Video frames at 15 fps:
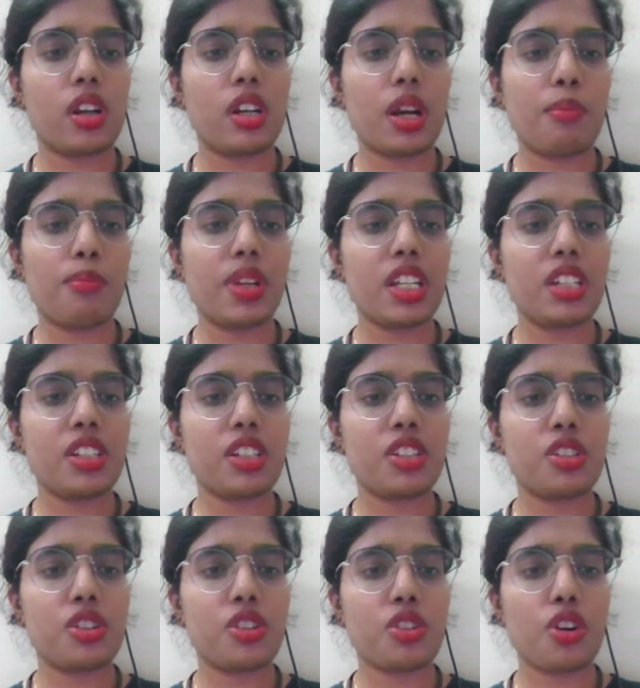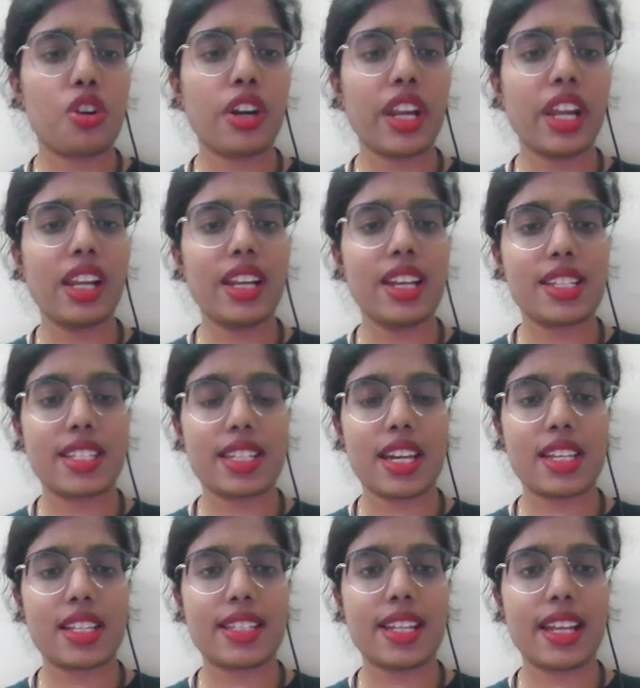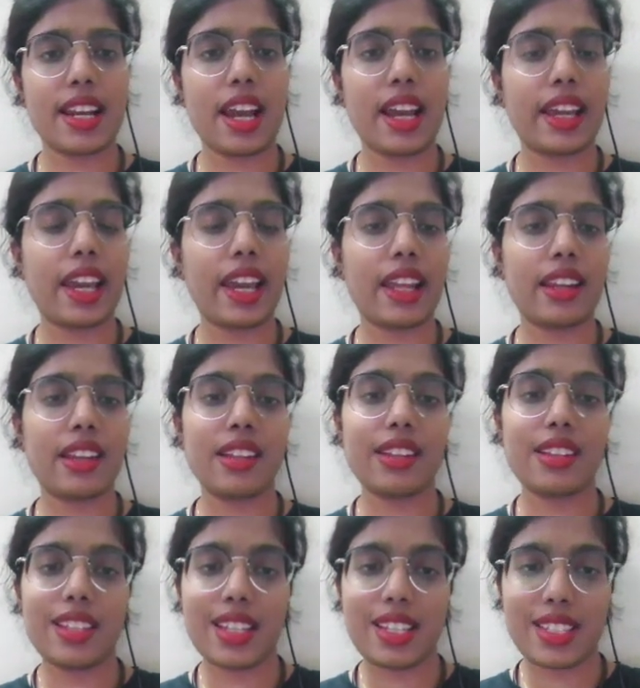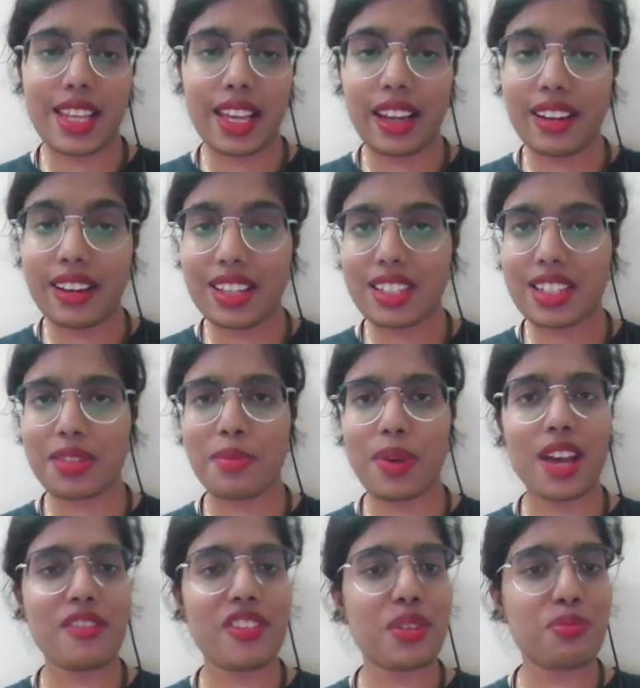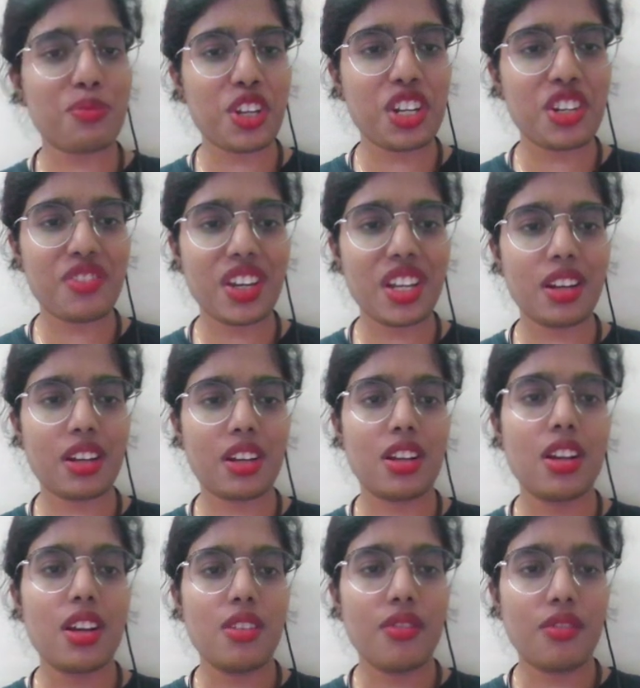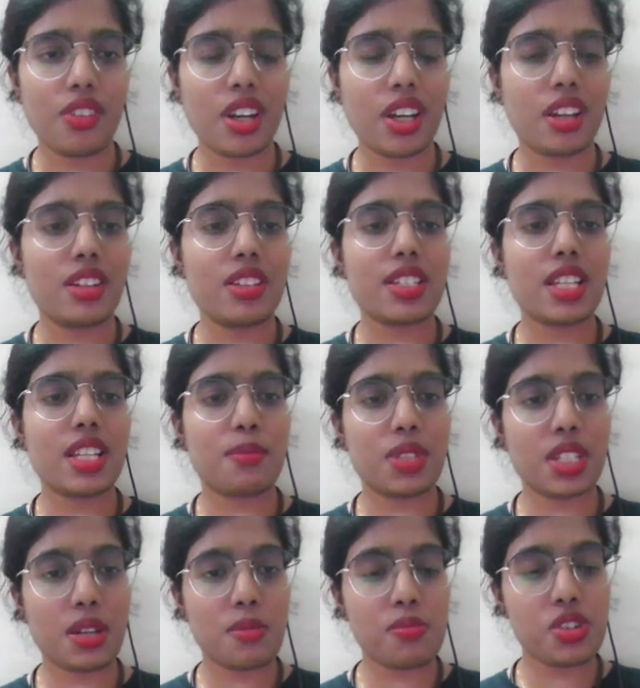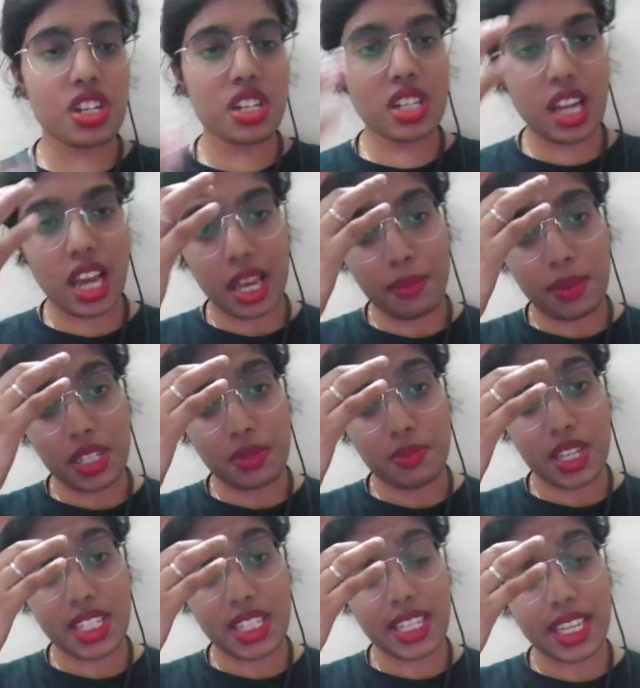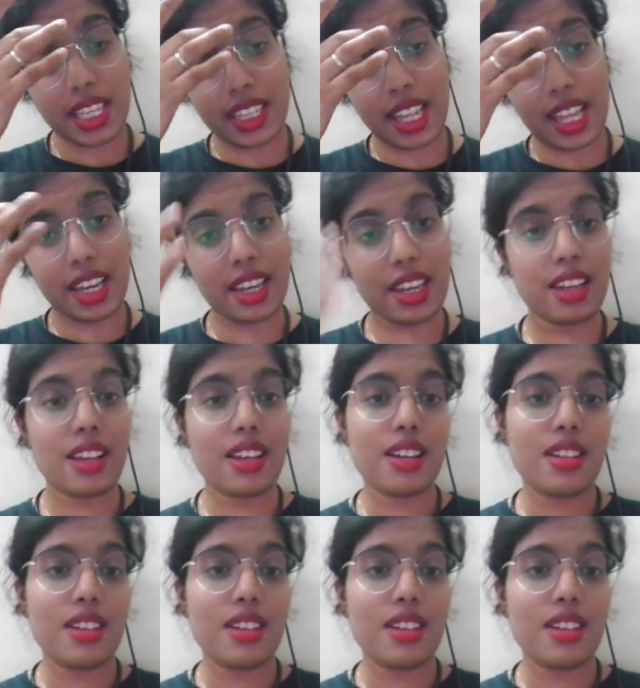completed tutorial is yes, then again this increases by 1.11. Subscription type is basic, then